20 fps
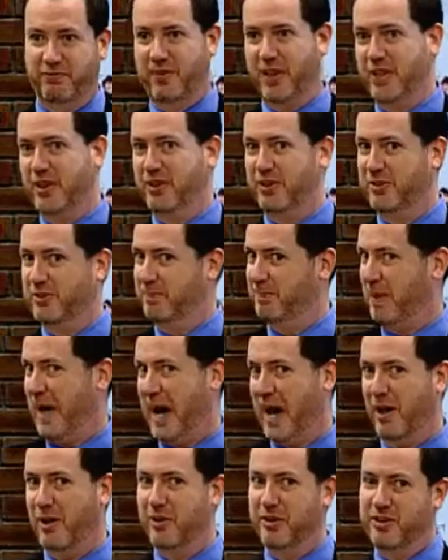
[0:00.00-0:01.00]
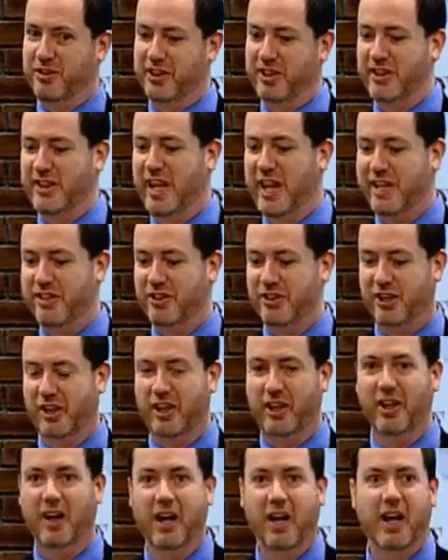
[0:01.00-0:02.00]
fierce powers in
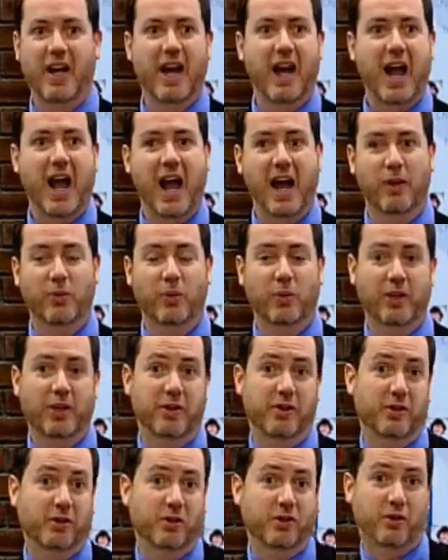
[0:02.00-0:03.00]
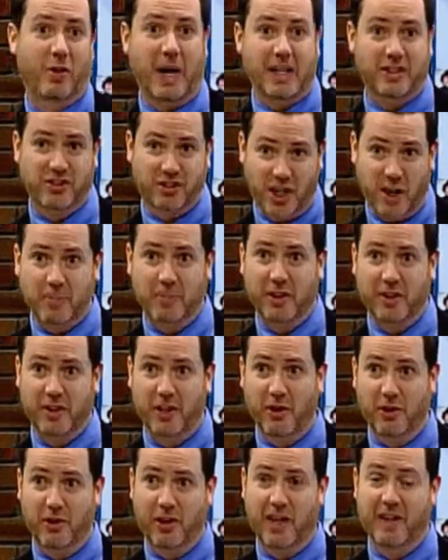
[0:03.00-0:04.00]
nature and would dress up in,
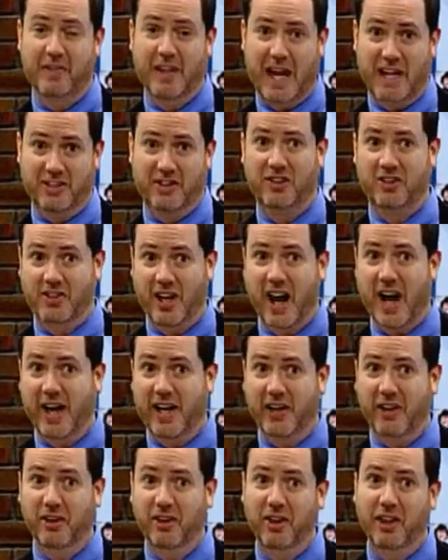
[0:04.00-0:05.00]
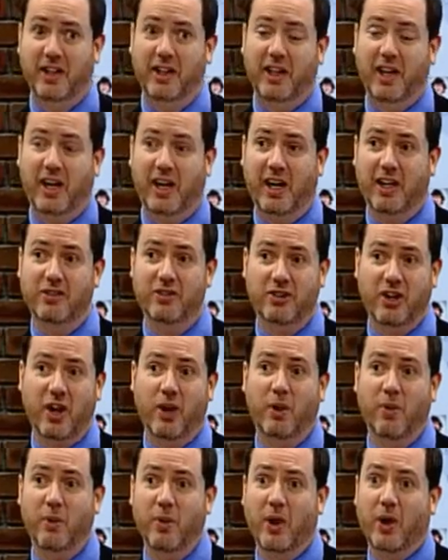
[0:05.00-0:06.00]
the, in that style. Uh,
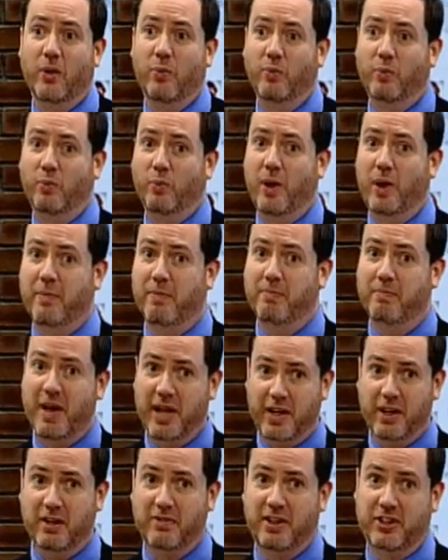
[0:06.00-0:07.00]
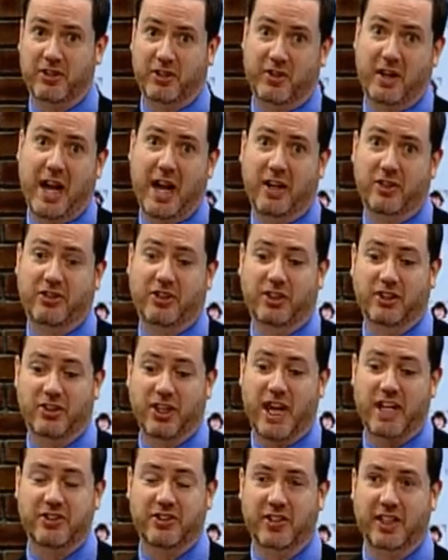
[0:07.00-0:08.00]
so what many of us are now
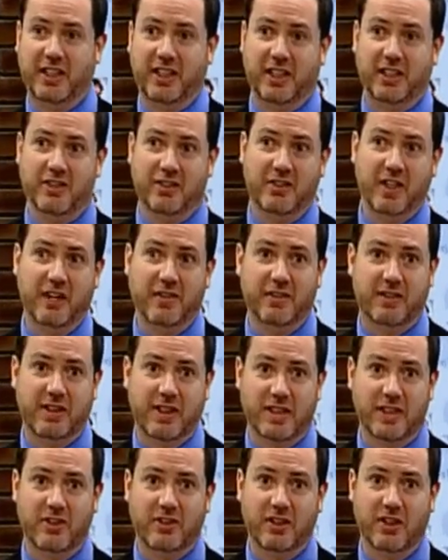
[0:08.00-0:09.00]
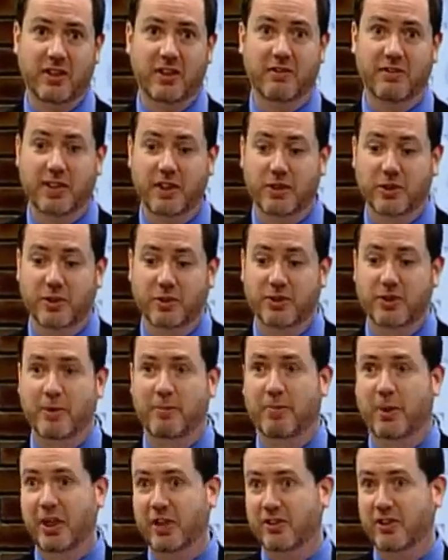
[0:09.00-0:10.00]
suggesting is that these individuals
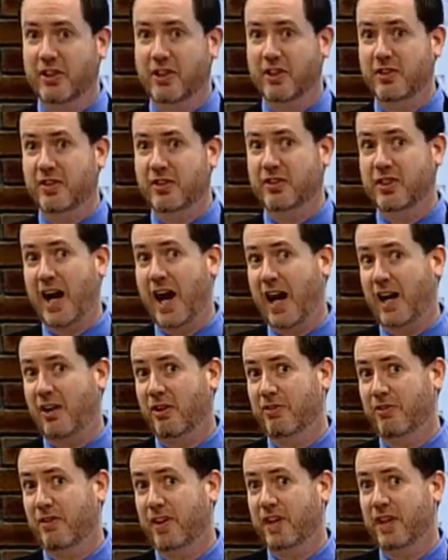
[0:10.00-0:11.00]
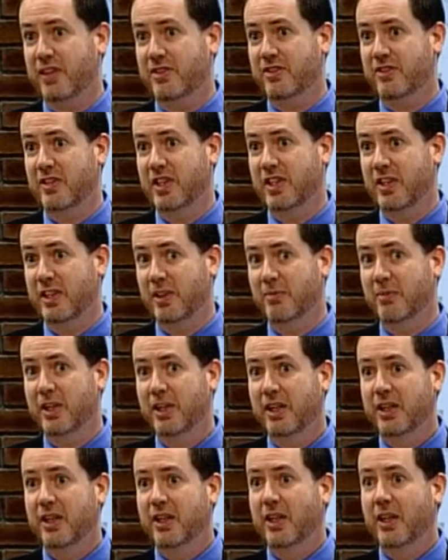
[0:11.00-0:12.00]
depicted in the sacrifice theme
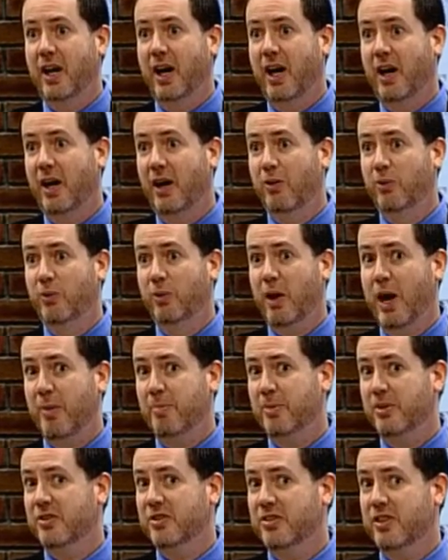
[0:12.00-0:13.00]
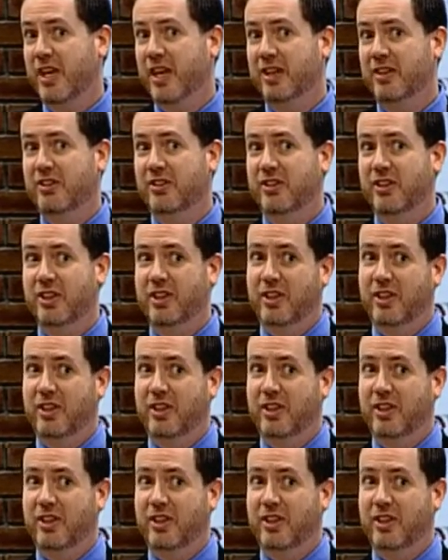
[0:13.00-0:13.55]
uh, represent